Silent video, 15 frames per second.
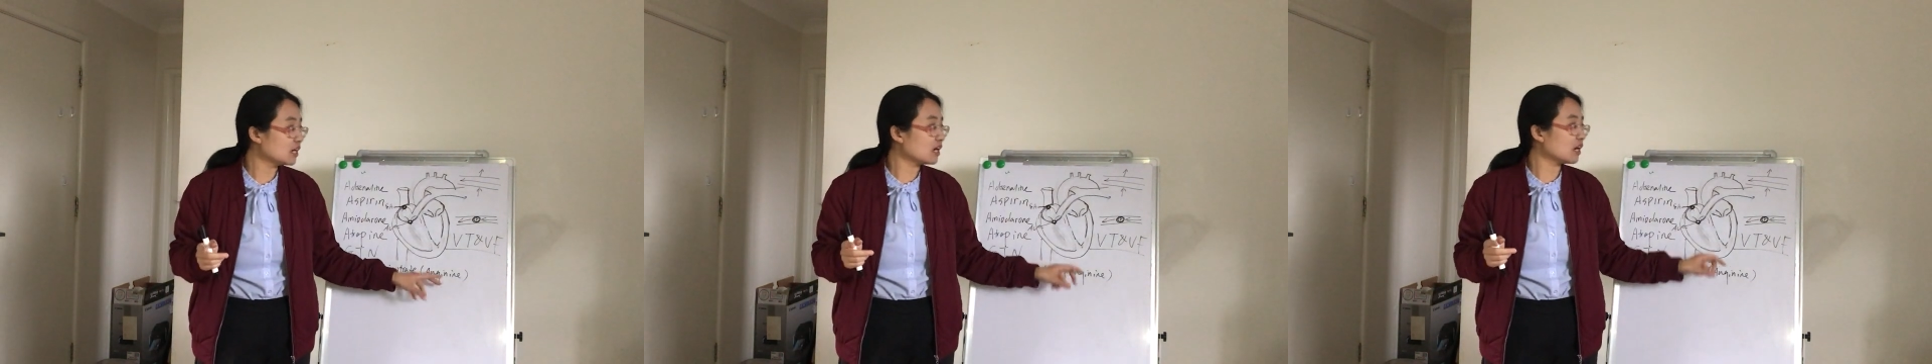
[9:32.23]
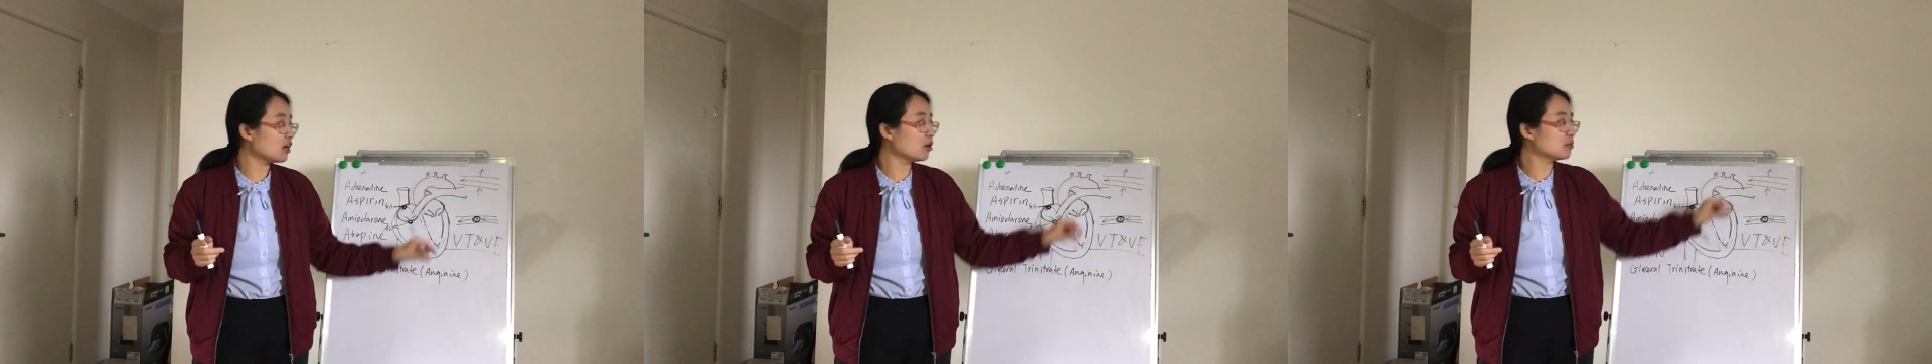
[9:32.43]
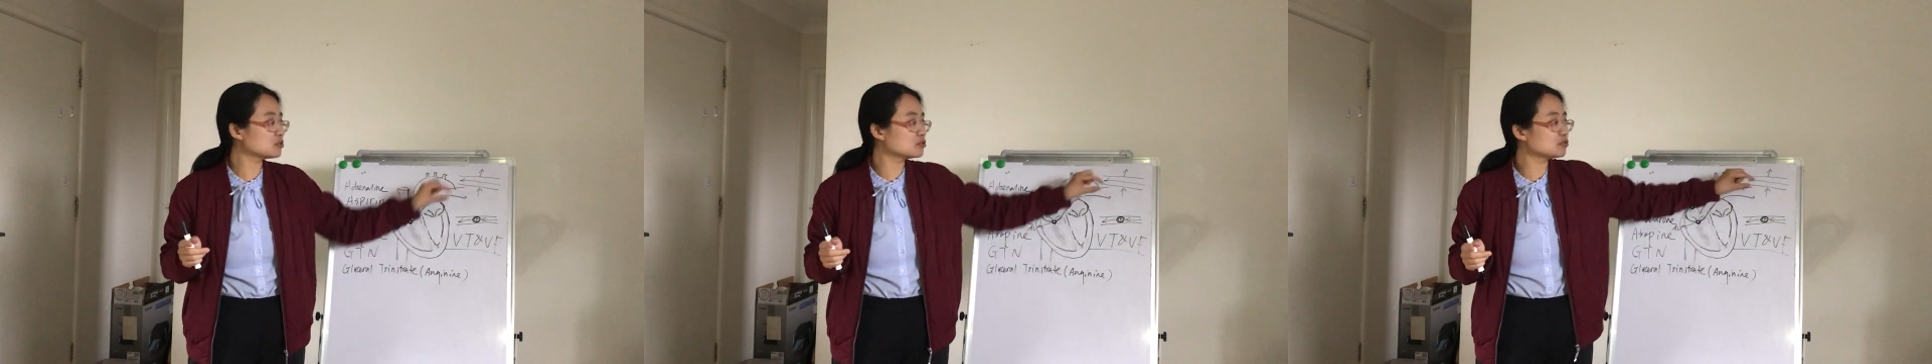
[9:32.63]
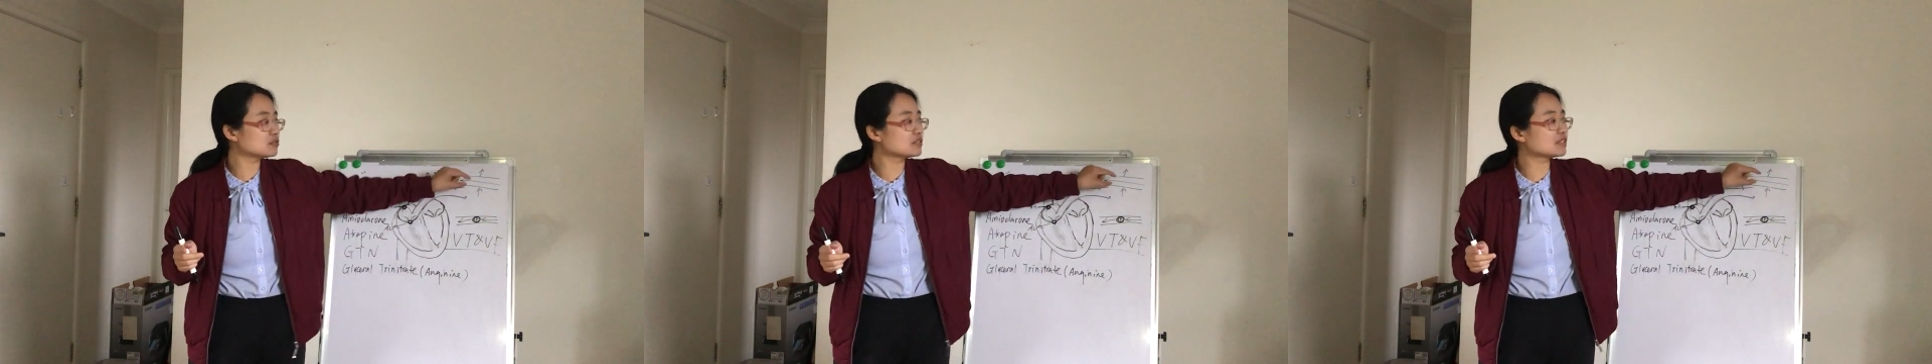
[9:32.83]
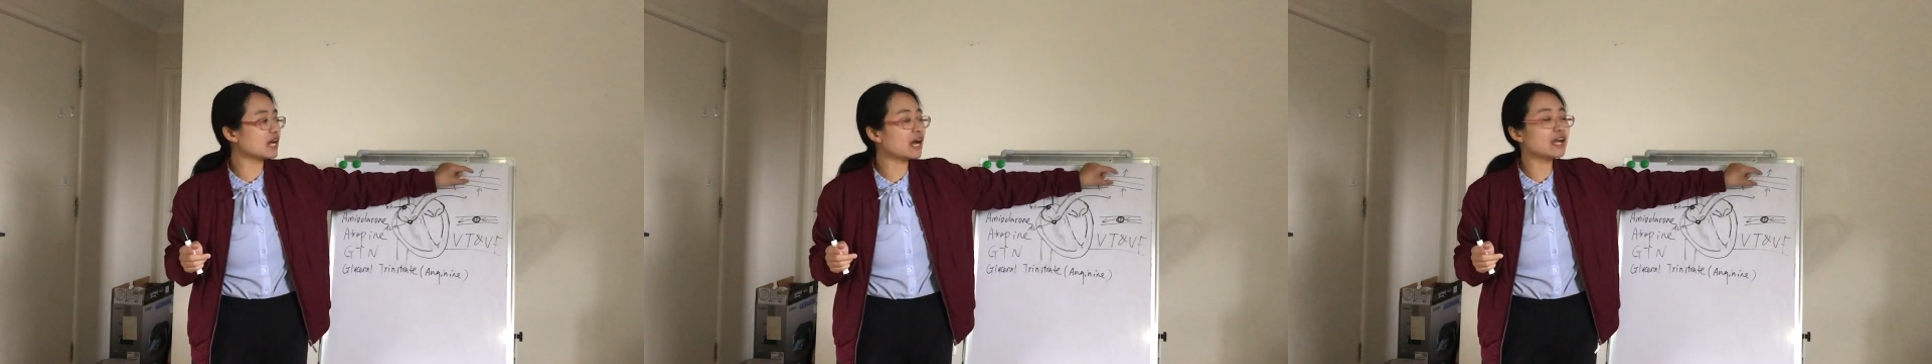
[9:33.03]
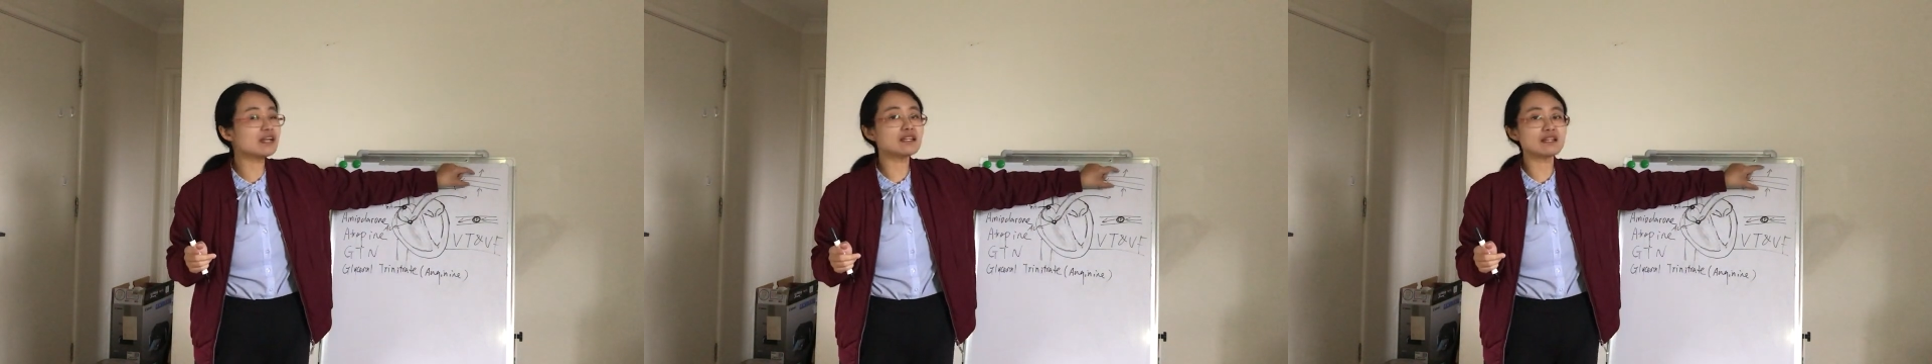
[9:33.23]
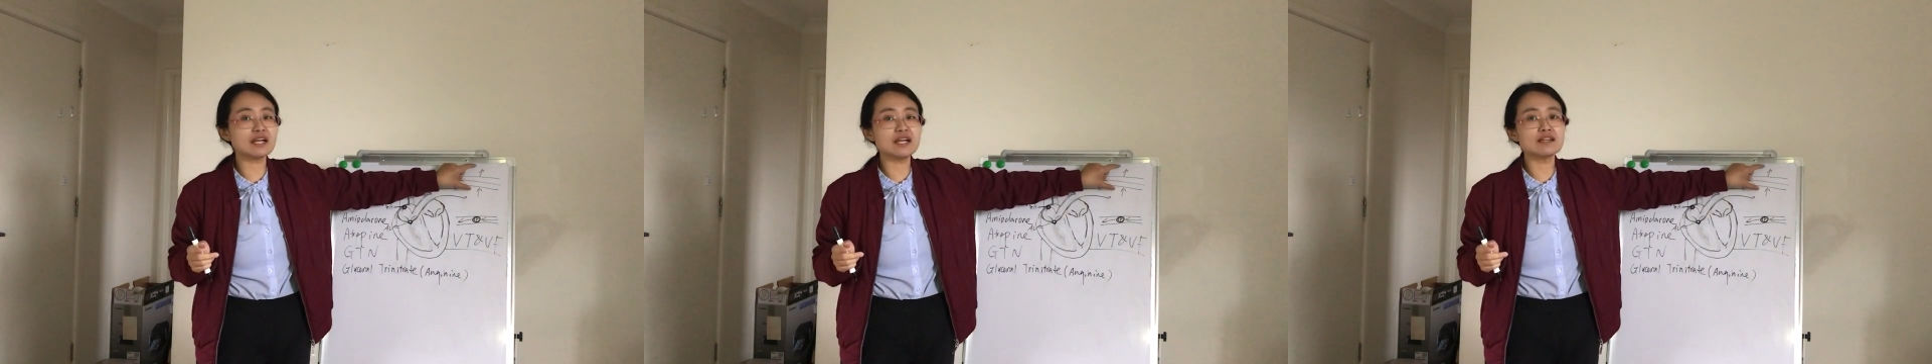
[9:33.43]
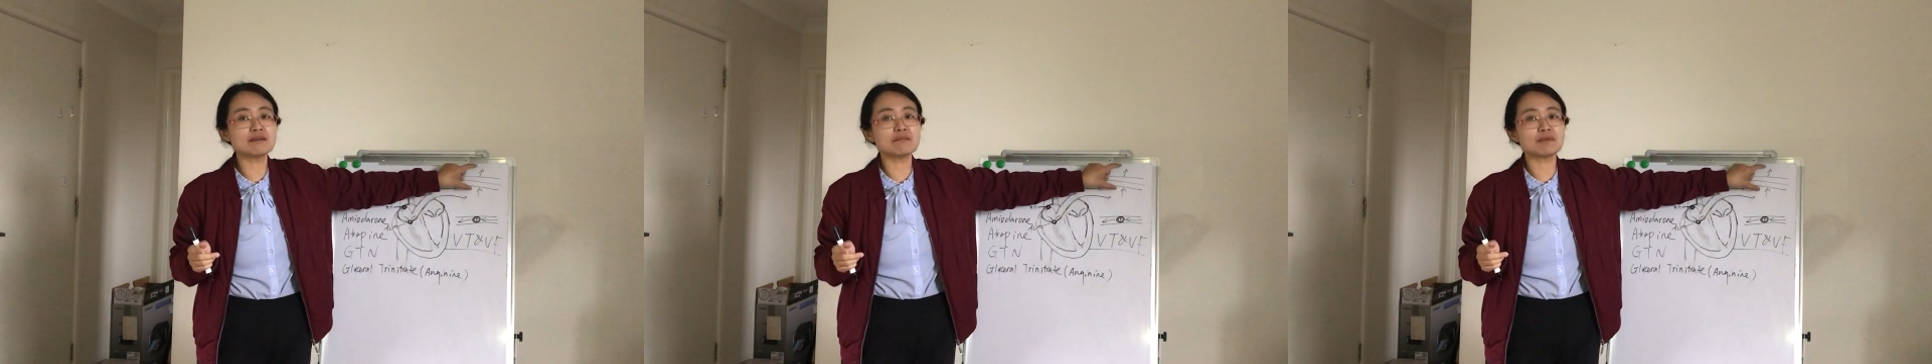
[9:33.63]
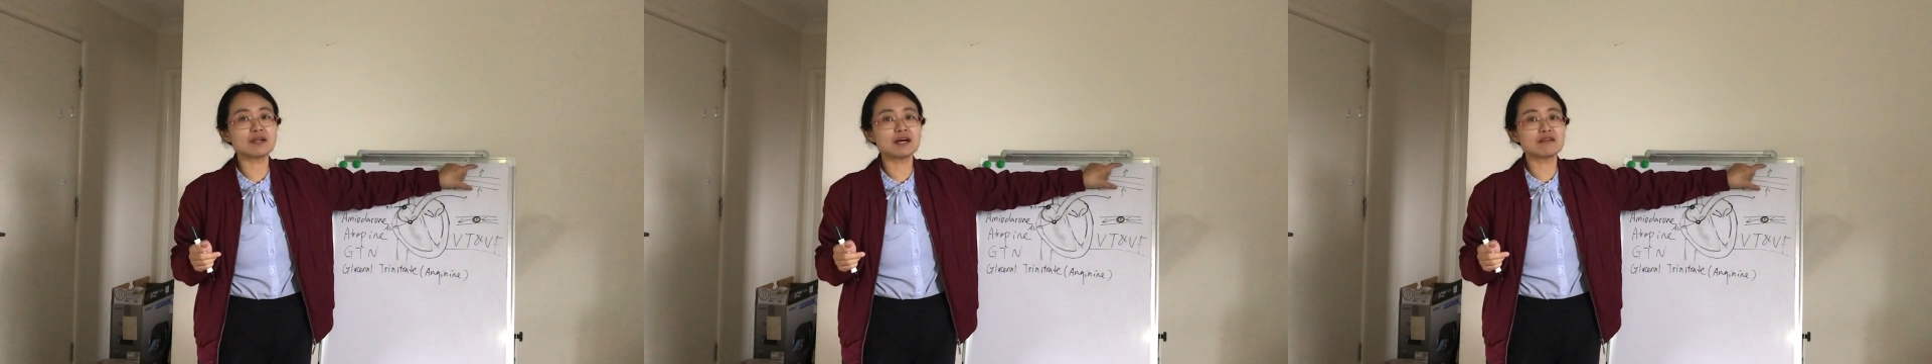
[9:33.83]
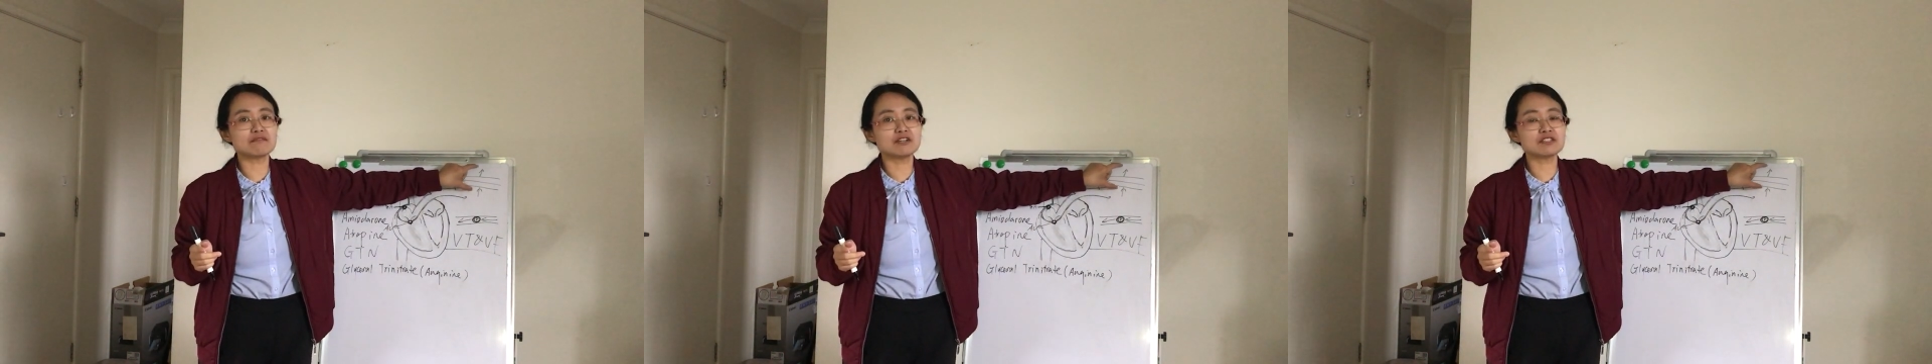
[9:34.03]
helps to dilate the
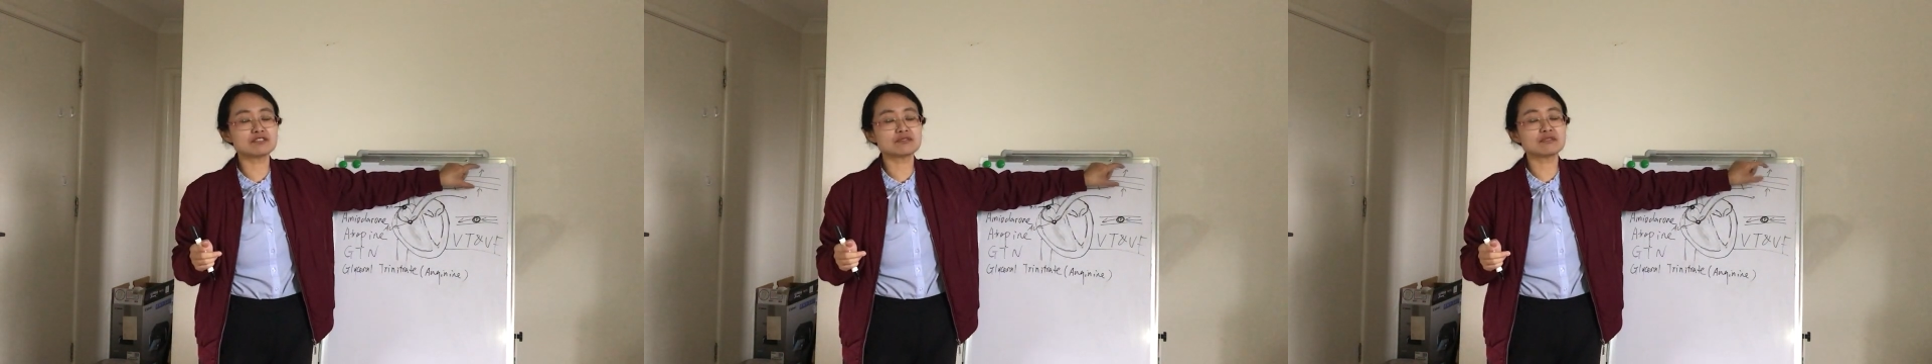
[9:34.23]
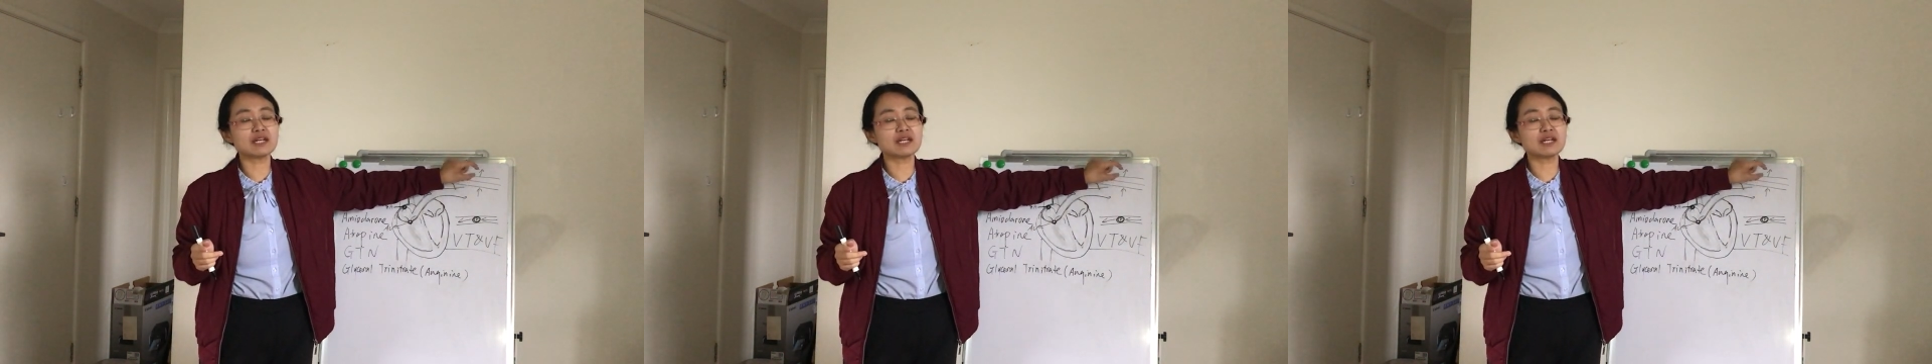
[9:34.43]
blood vessel,